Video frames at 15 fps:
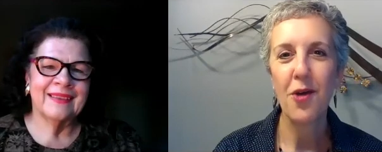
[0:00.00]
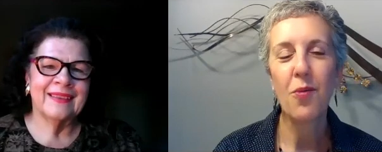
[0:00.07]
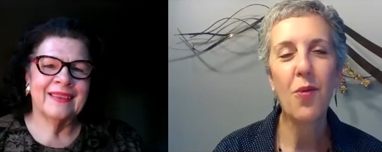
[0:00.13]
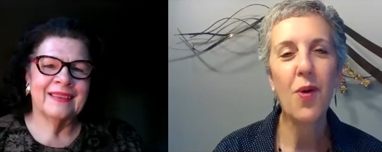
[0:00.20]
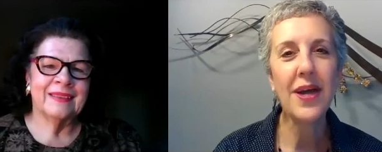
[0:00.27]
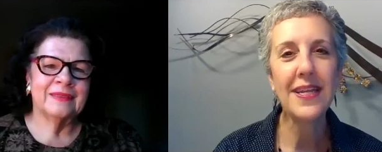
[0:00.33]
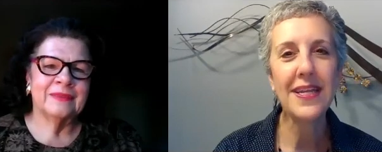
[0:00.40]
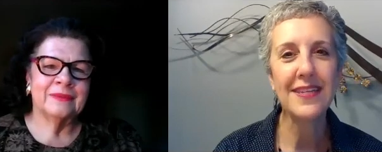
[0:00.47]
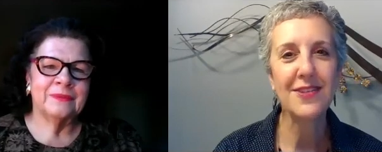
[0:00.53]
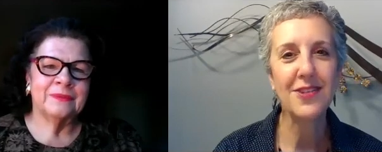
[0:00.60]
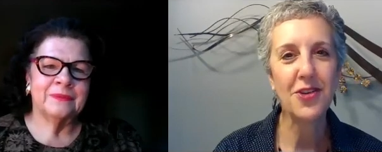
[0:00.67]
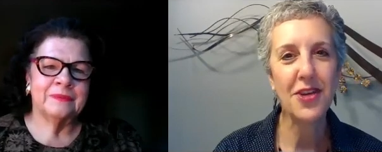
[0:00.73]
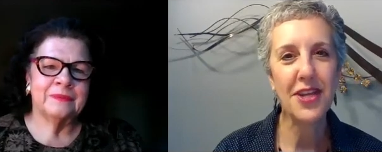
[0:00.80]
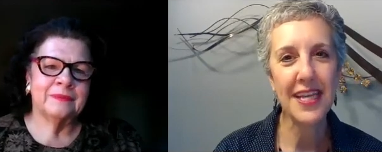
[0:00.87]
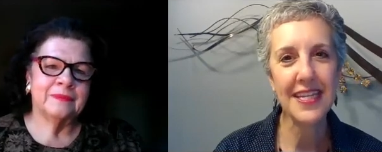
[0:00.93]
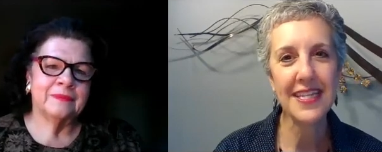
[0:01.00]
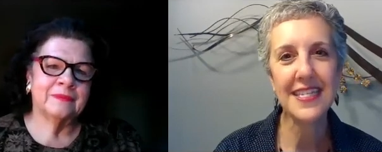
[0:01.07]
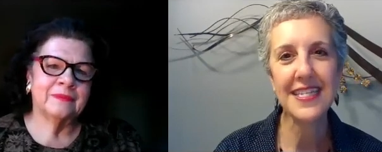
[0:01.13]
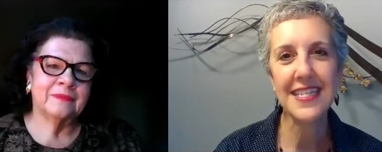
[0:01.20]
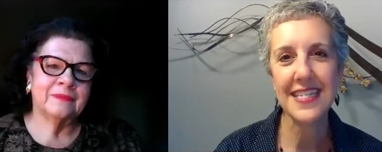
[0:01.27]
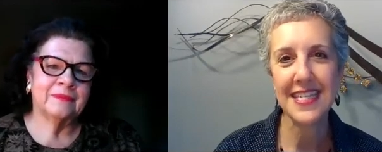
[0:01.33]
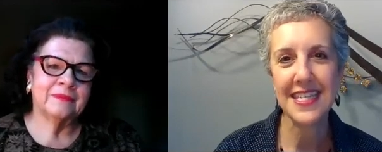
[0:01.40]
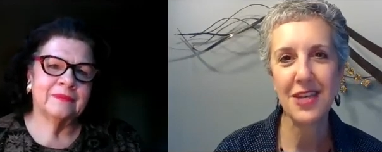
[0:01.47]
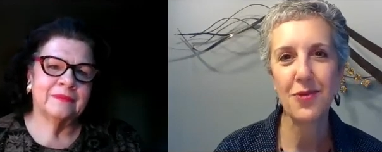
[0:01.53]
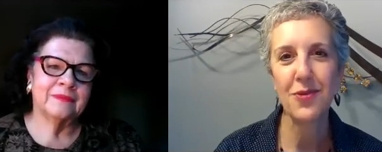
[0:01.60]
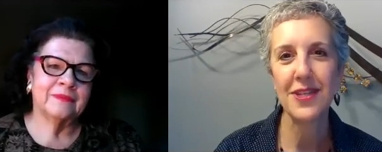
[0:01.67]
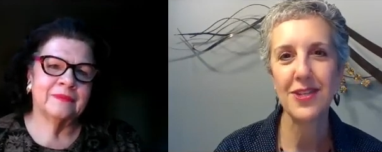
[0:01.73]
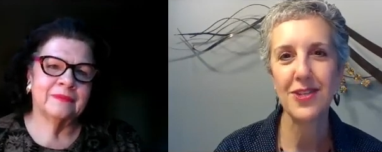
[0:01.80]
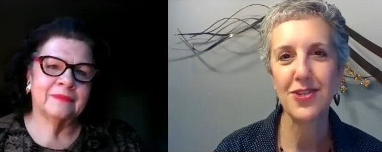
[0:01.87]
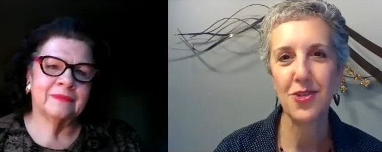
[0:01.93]
Speaker 1: What is your hidden
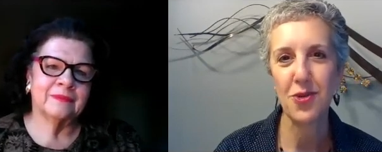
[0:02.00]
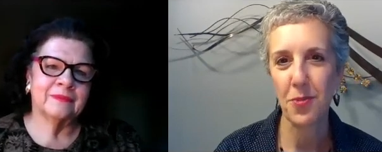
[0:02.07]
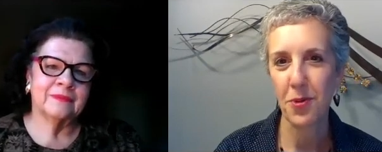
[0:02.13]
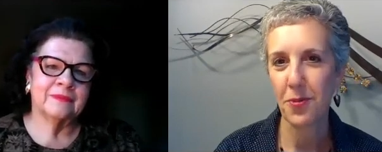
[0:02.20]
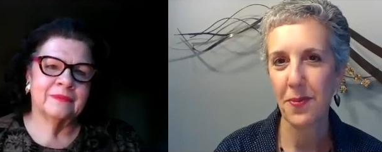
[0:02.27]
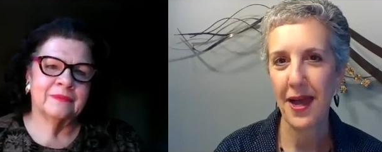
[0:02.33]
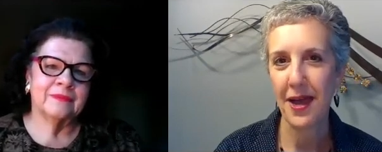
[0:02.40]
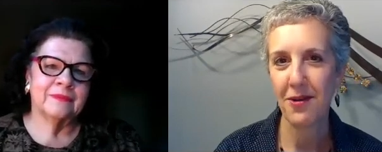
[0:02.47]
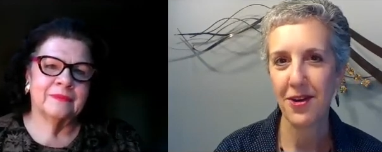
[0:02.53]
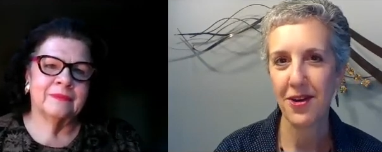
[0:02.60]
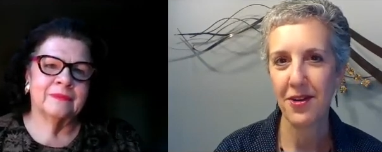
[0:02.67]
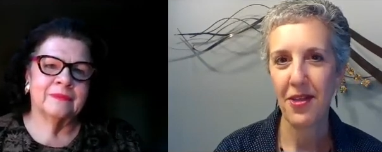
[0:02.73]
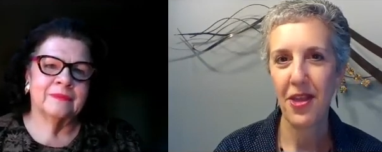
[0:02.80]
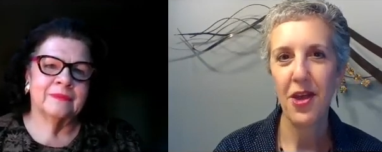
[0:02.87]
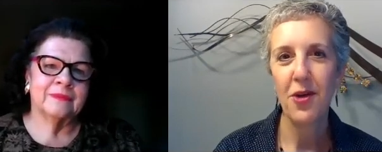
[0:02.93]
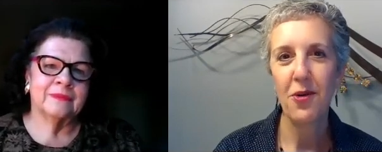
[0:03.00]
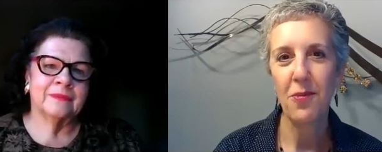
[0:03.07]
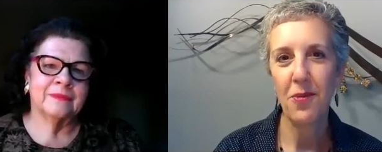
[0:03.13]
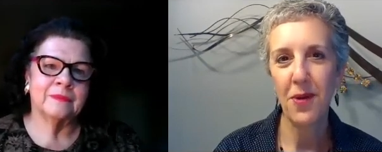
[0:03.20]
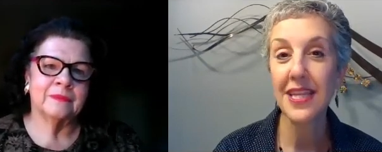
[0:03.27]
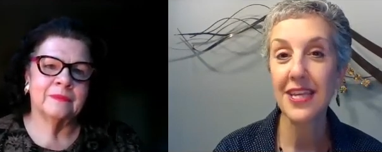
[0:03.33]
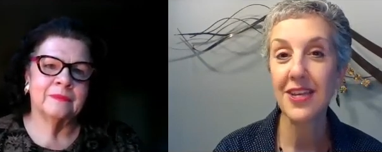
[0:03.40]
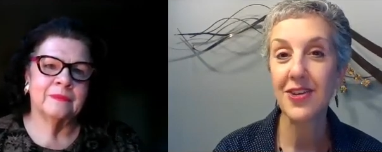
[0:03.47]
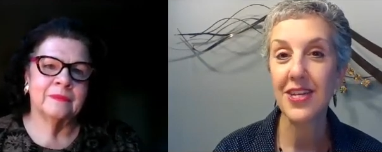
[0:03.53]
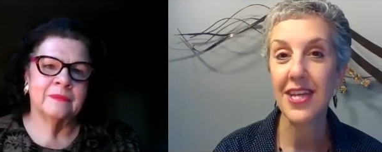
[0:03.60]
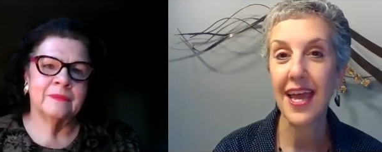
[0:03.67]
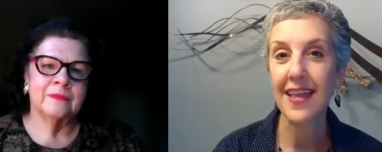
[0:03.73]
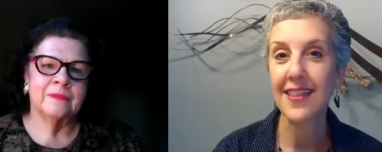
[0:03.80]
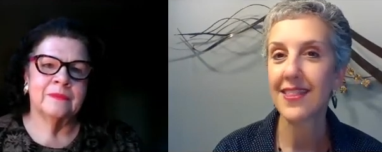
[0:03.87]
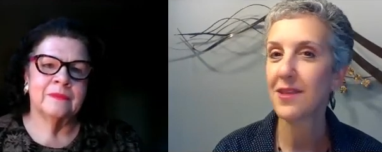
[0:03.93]
secret superpower? What is
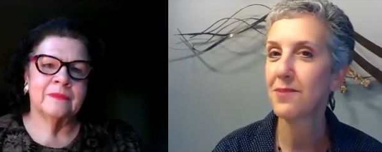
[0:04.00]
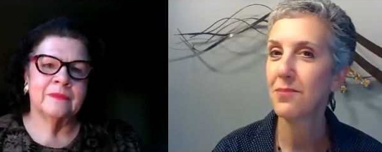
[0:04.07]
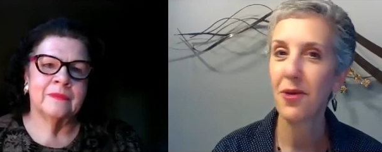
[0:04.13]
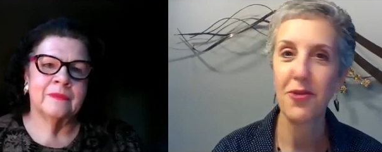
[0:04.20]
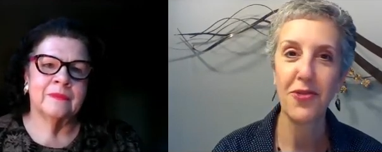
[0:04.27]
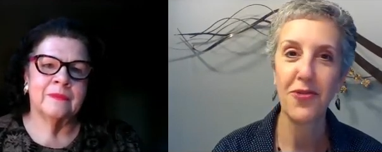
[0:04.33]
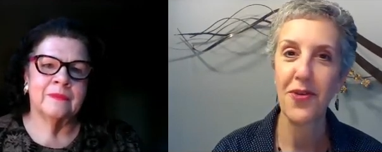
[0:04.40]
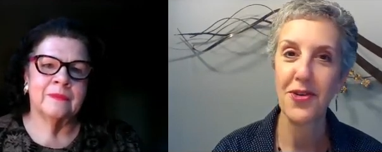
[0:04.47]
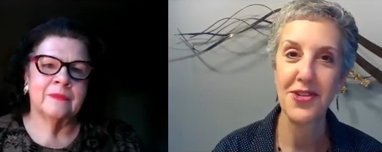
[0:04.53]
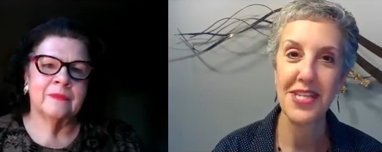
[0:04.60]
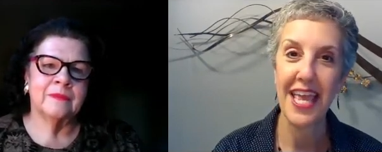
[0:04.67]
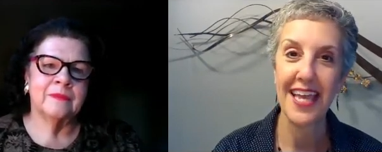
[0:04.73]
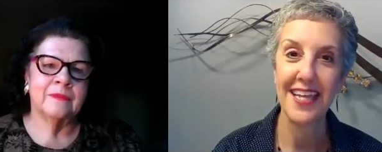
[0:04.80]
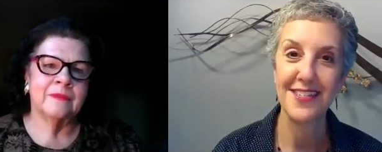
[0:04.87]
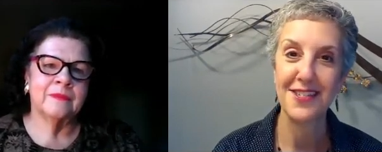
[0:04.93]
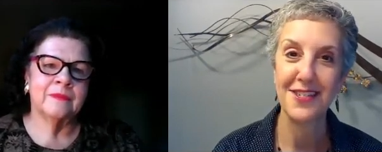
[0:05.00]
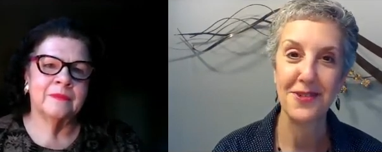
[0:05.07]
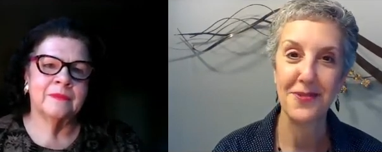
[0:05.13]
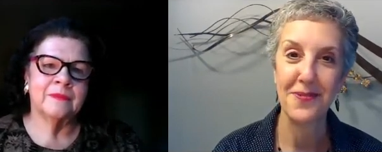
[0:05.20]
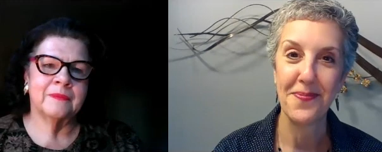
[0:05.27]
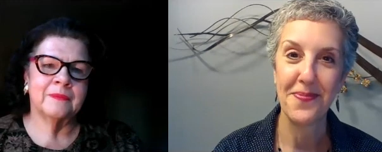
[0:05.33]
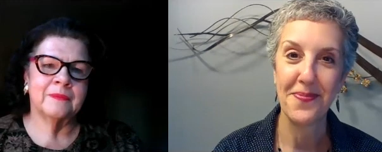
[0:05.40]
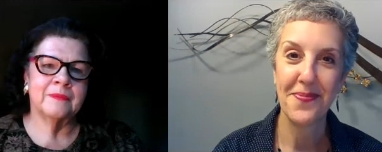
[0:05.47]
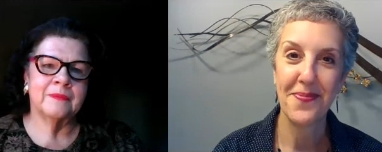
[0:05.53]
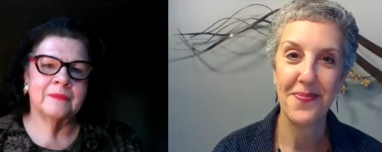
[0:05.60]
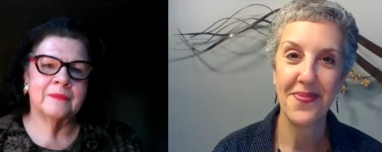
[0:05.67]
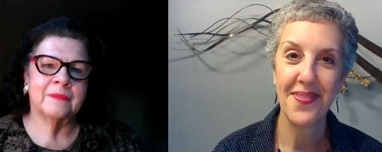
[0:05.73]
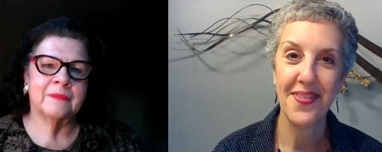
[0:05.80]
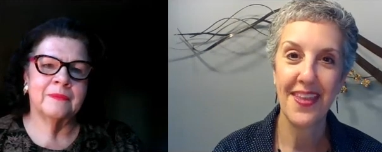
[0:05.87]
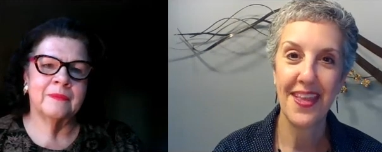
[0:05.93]
something you're really good at that most folks can't
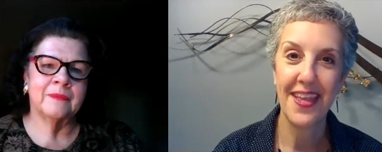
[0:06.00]
do?